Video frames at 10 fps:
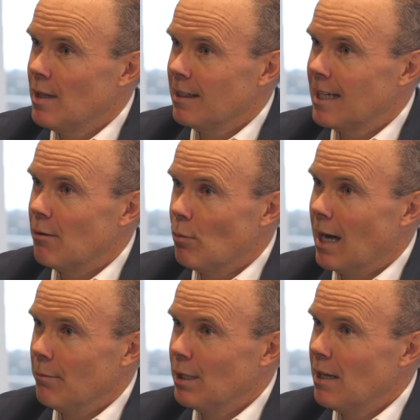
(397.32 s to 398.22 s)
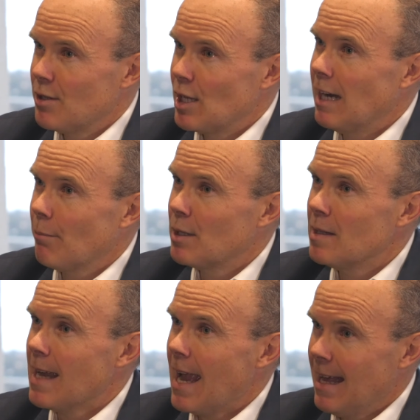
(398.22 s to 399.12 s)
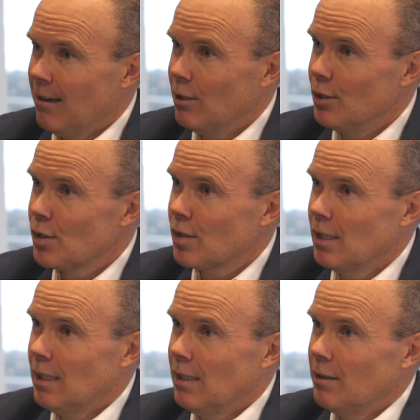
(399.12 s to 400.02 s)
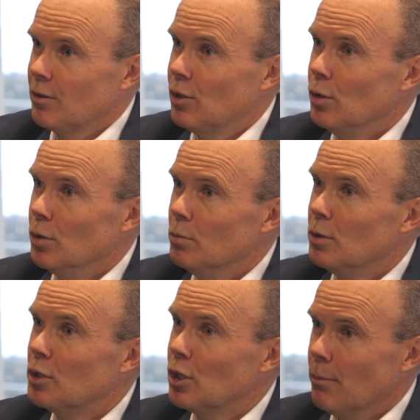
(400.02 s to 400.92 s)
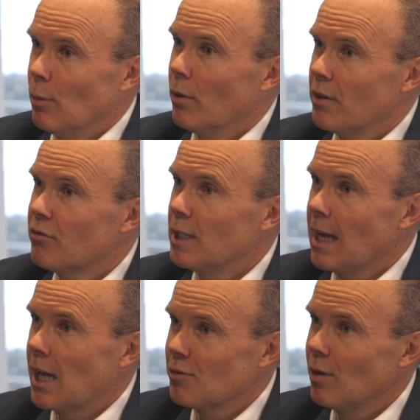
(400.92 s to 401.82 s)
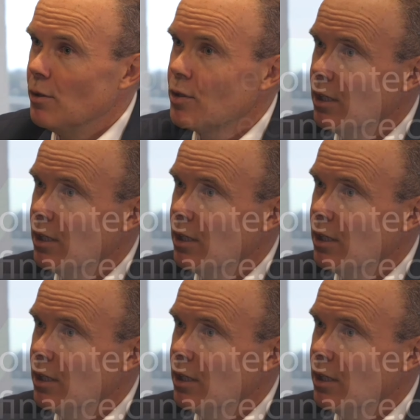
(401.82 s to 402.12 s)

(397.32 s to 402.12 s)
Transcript: get run, but it's then up to the analysts to determine what the free cash flow is going